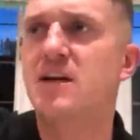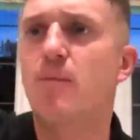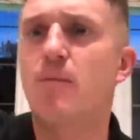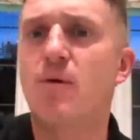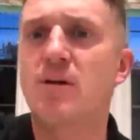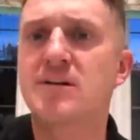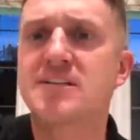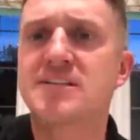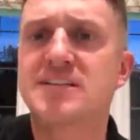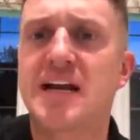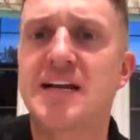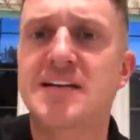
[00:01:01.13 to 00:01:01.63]

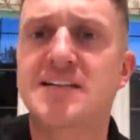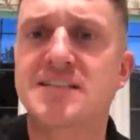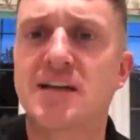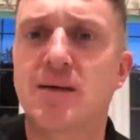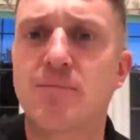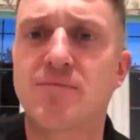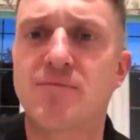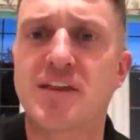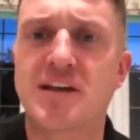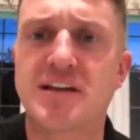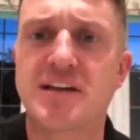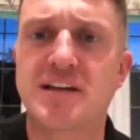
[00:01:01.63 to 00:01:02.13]
about someone
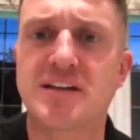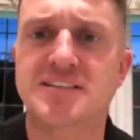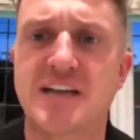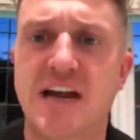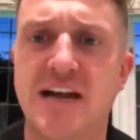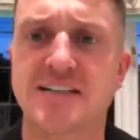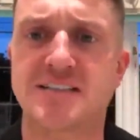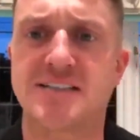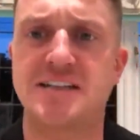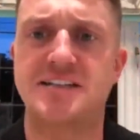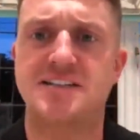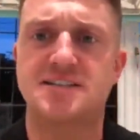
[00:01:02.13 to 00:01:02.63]
said something
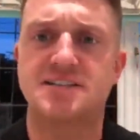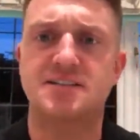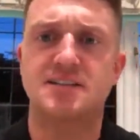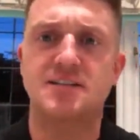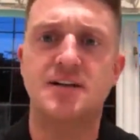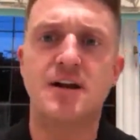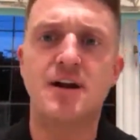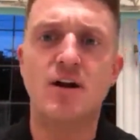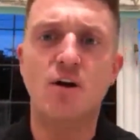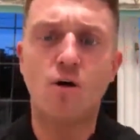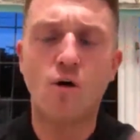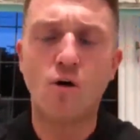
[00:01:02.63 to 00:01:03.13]

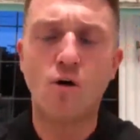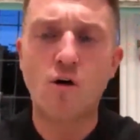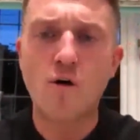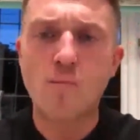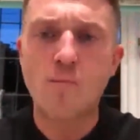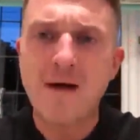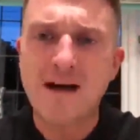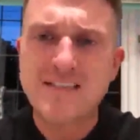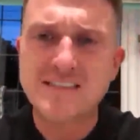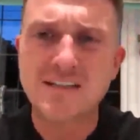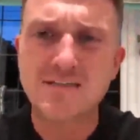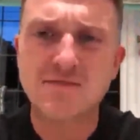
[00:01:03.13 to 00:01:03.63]
sexist
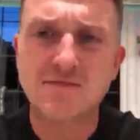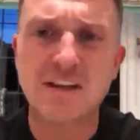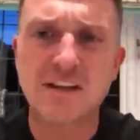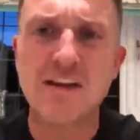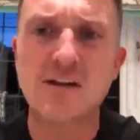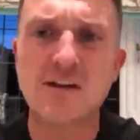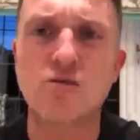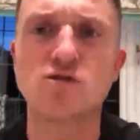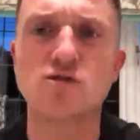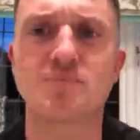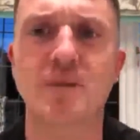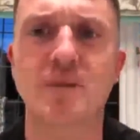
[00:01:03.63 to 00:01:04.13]
or a
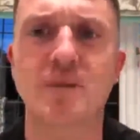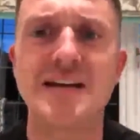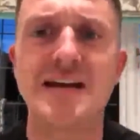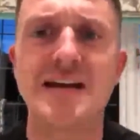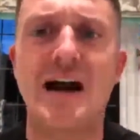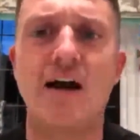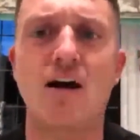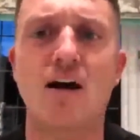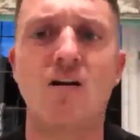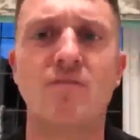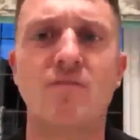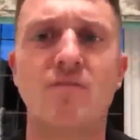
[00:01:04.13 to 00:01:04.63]
massive deal's
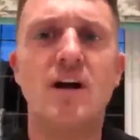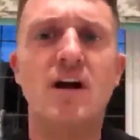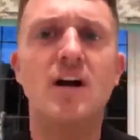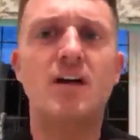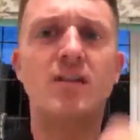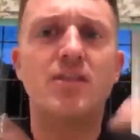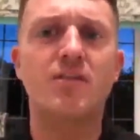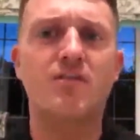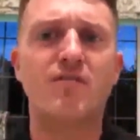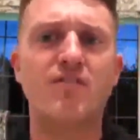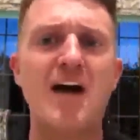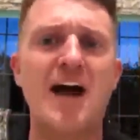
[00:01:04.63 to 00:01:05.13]
made out
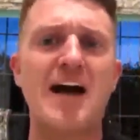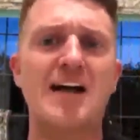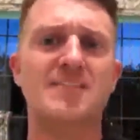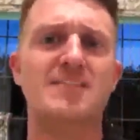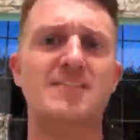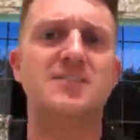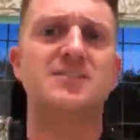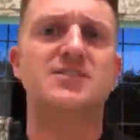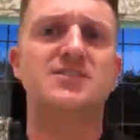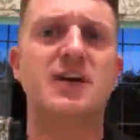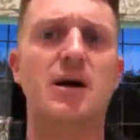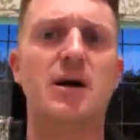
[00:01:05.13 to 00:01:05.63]
of the
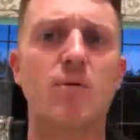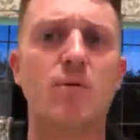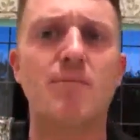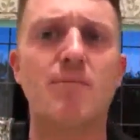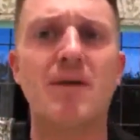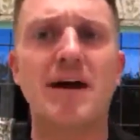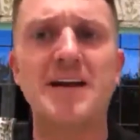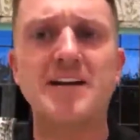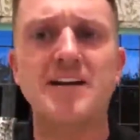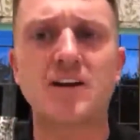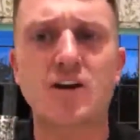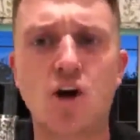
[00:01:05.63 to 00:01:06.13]
fact that
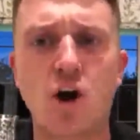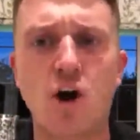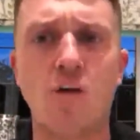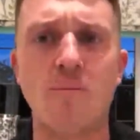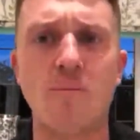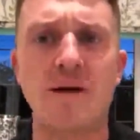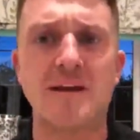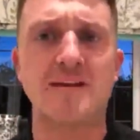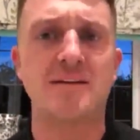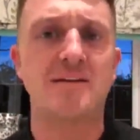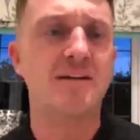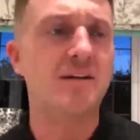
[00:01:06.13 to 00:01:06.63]
someone made
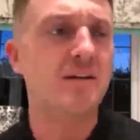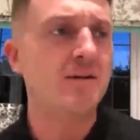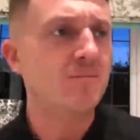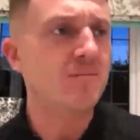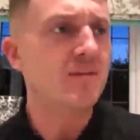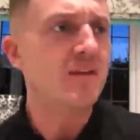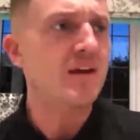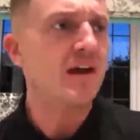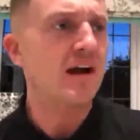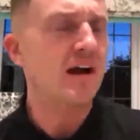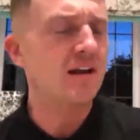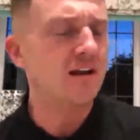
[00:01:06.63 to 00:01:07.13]
a comment.
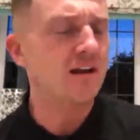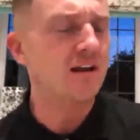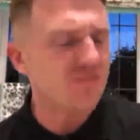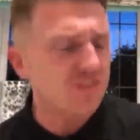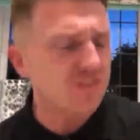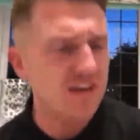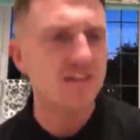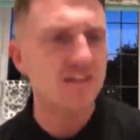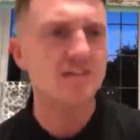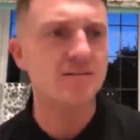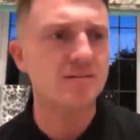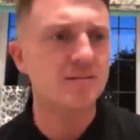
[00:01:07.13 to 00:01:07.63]

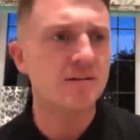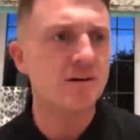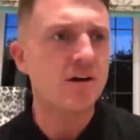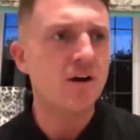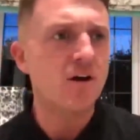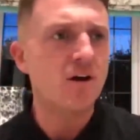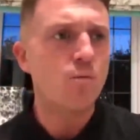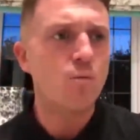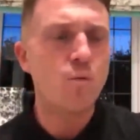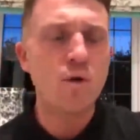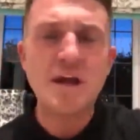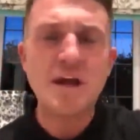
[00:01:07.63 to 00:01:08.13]
And I think
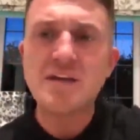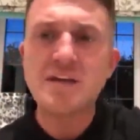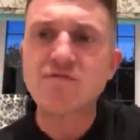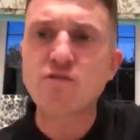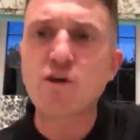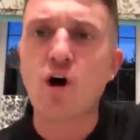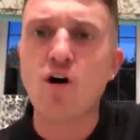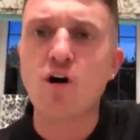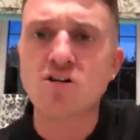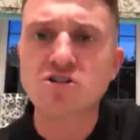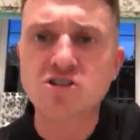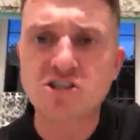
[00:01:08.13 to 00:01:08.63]

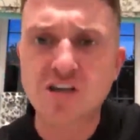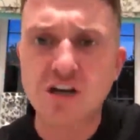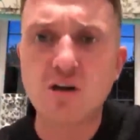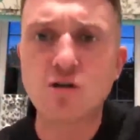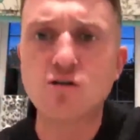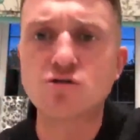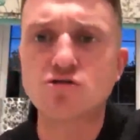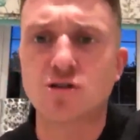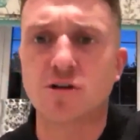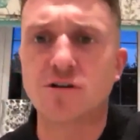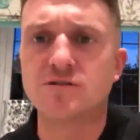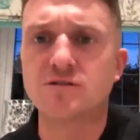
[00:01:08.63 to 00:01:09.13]
we've
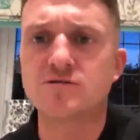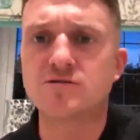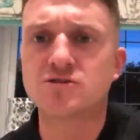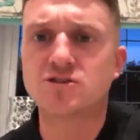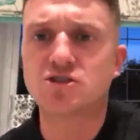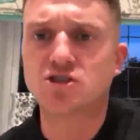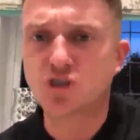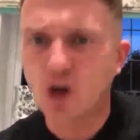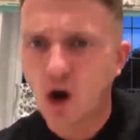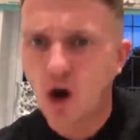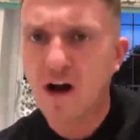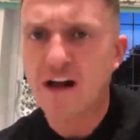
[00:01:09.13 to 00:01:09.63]
got
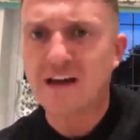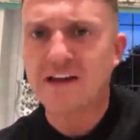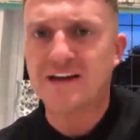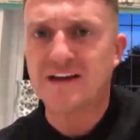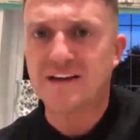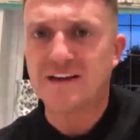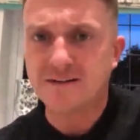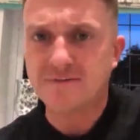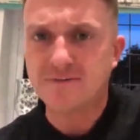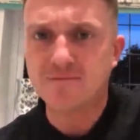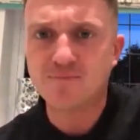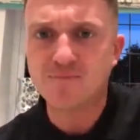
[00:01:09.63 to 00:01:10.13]
children
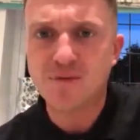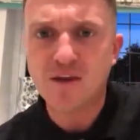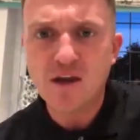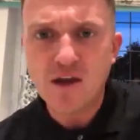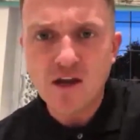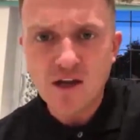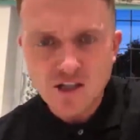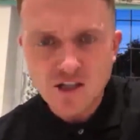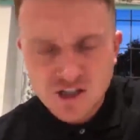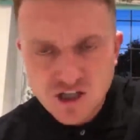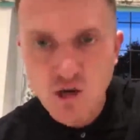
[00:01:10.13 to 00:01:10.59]
dying,